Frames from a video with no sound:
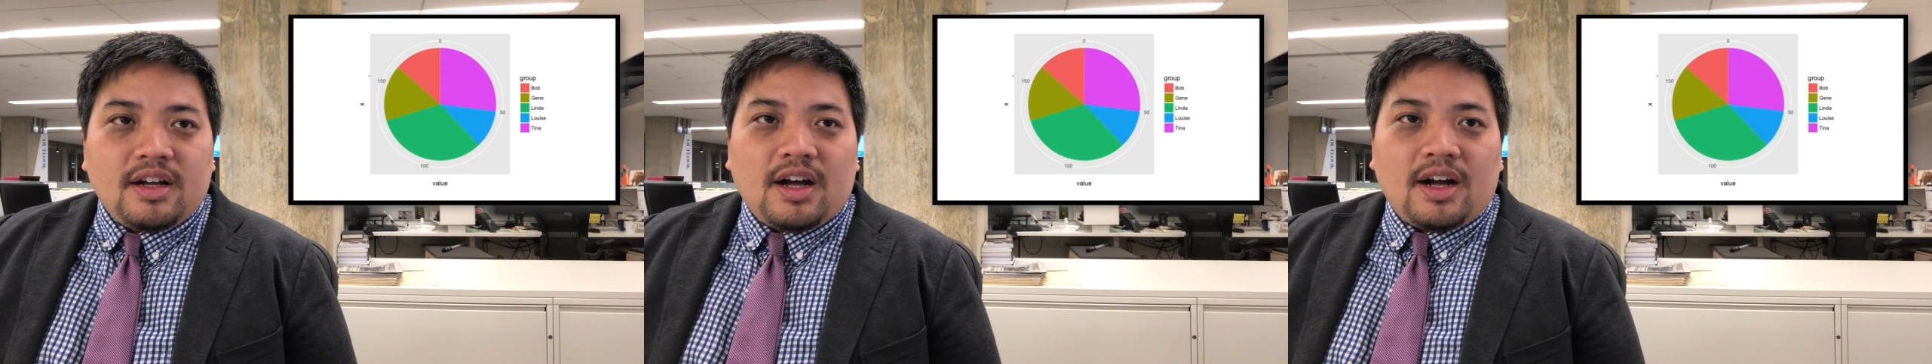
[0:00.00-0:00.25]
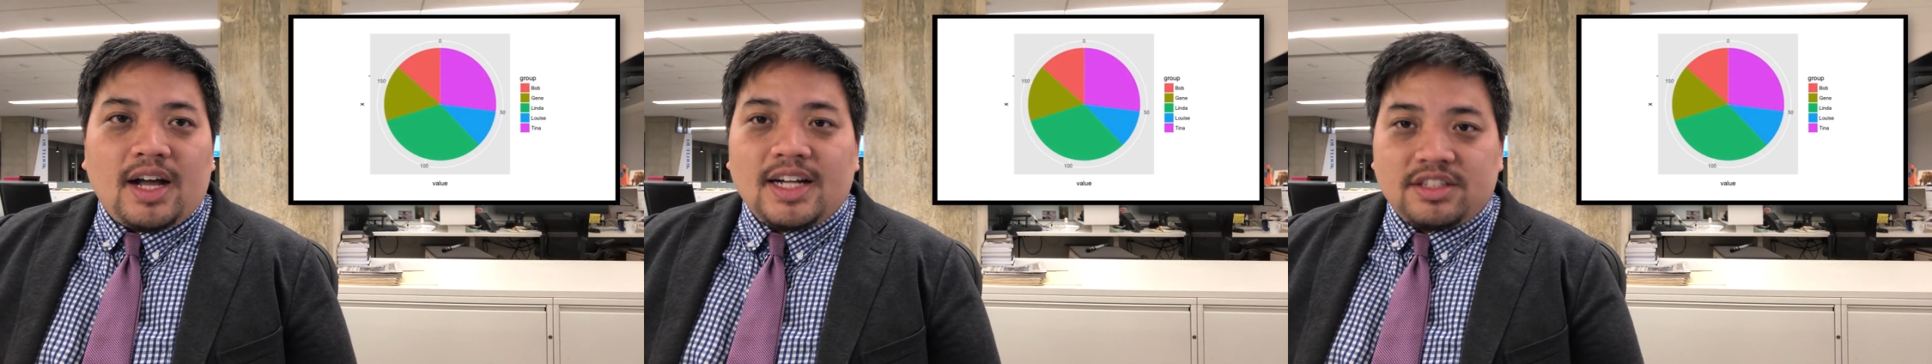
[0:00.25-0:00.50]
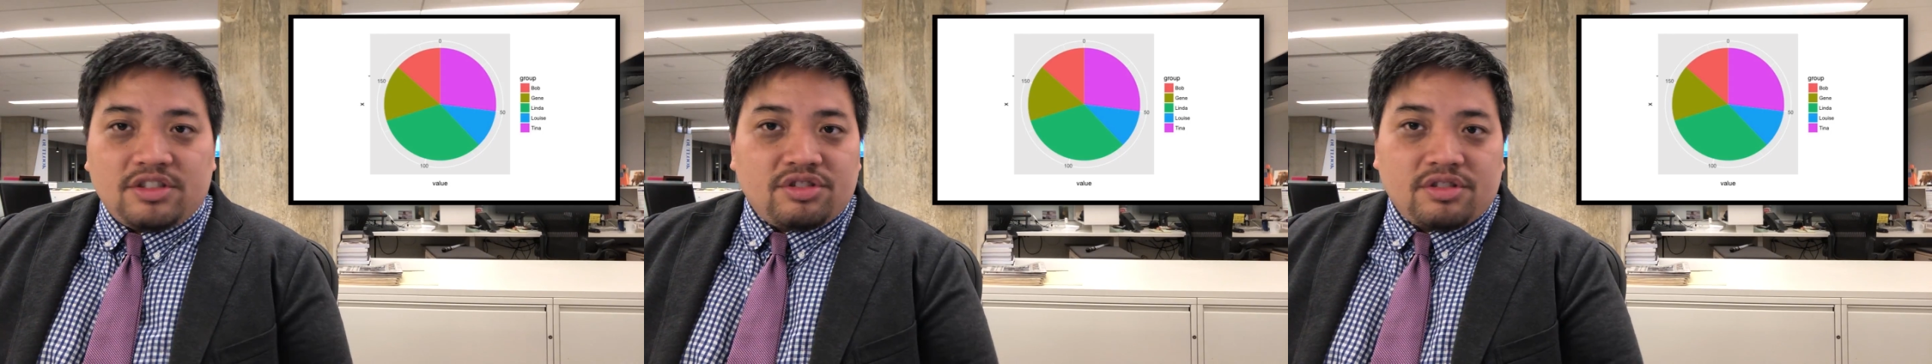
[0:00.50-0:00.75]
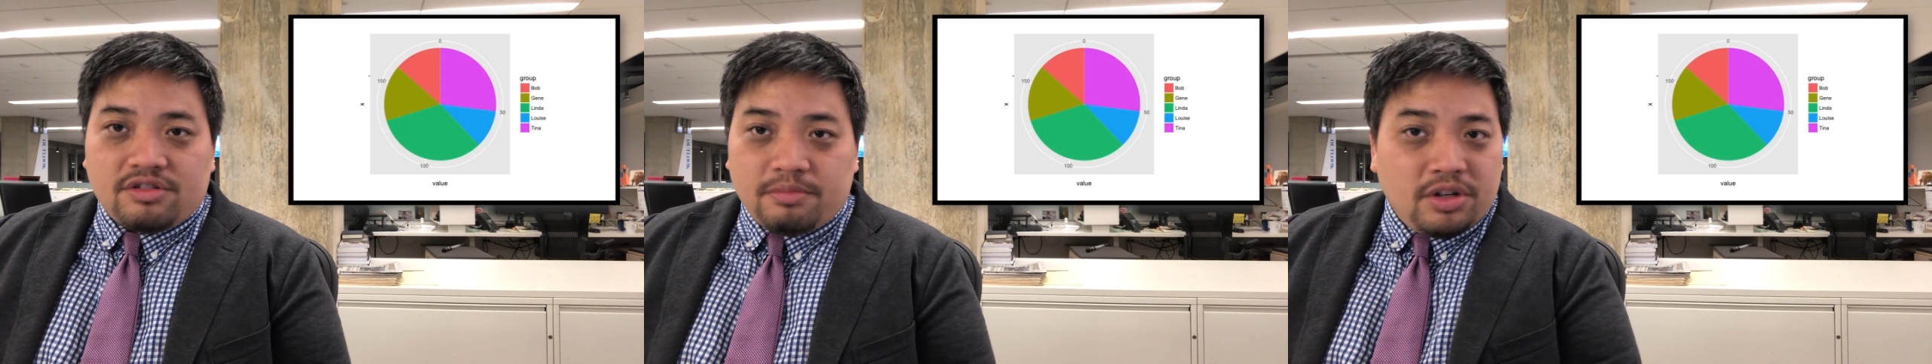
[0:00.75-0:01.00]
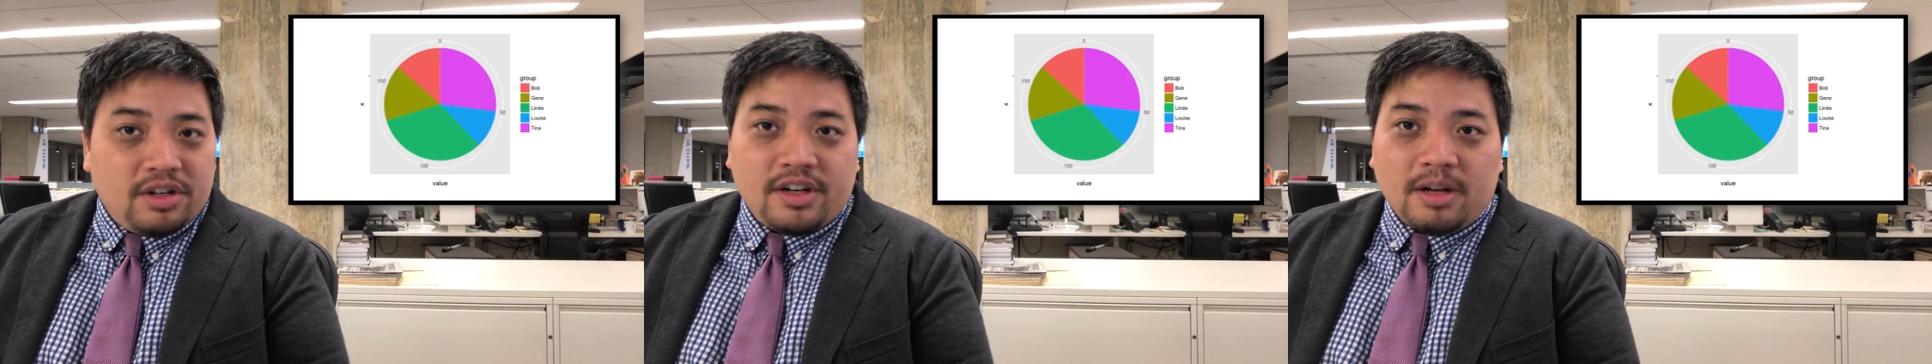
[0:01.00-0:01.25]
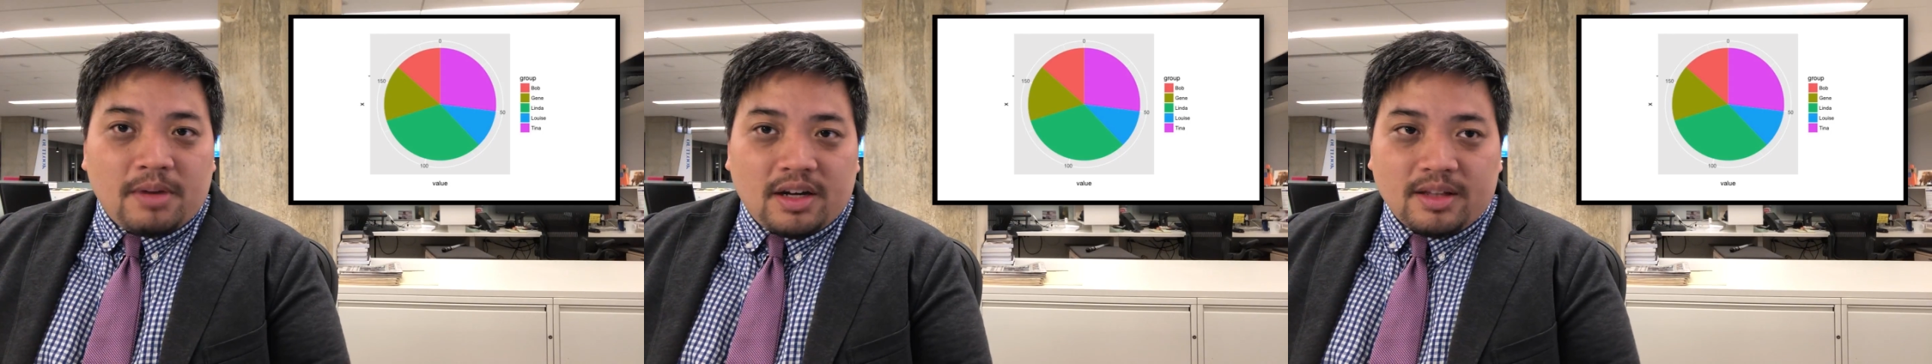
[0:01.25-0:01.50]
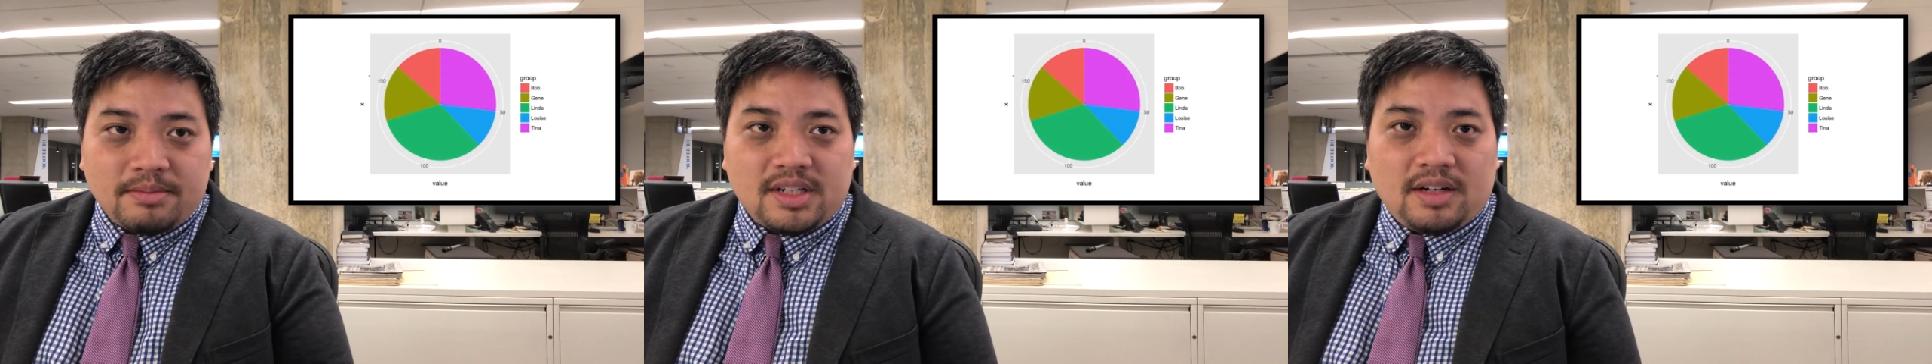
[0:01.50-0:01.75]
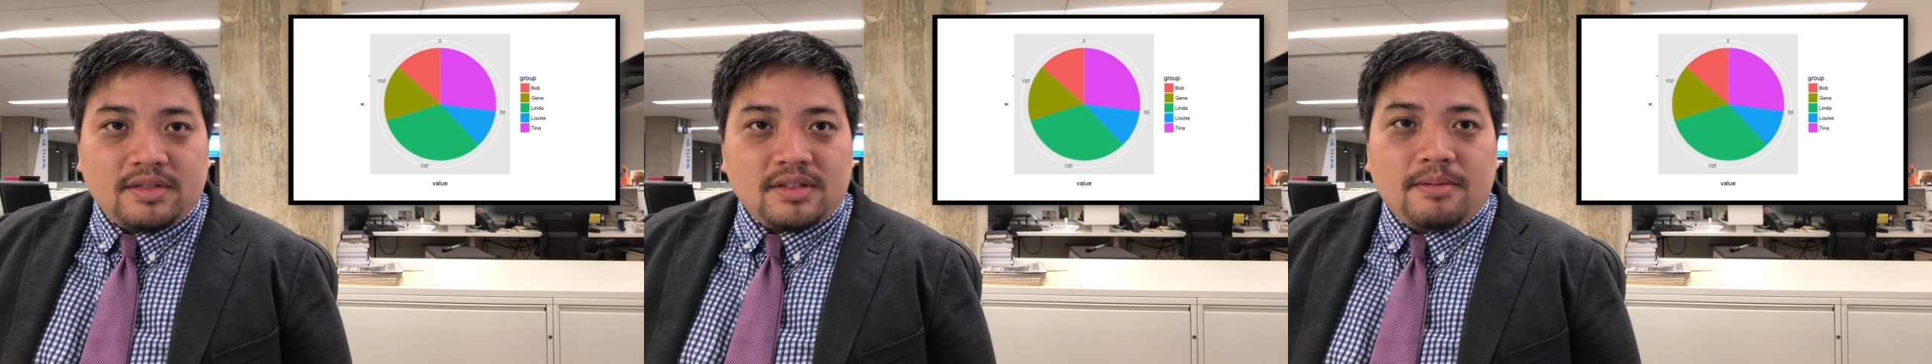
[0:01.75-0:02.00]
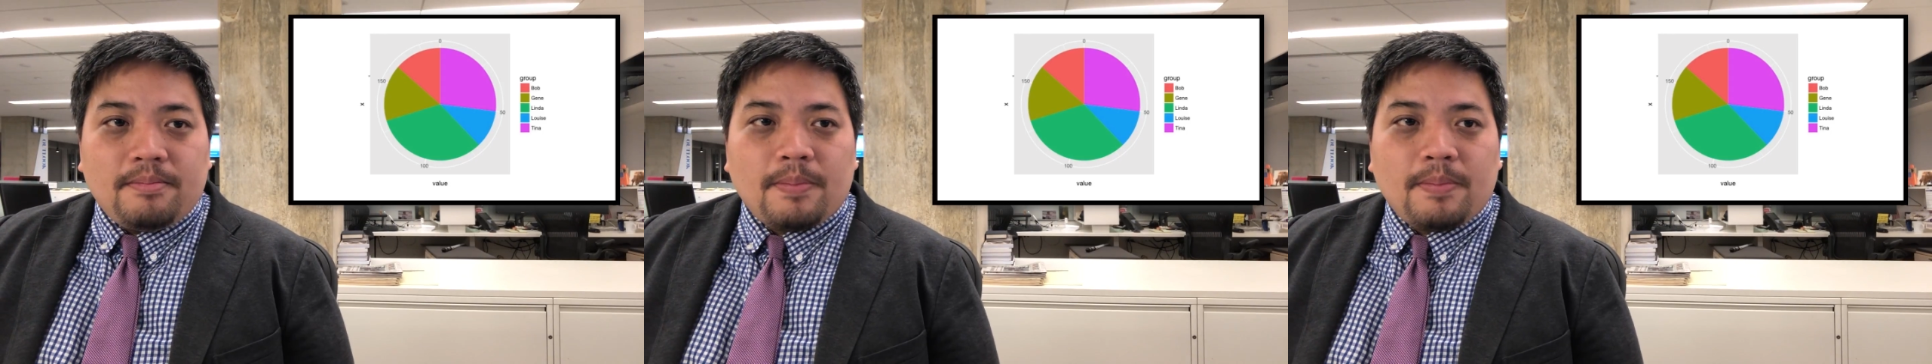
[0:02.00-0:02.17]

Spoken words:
as distributed among themselves.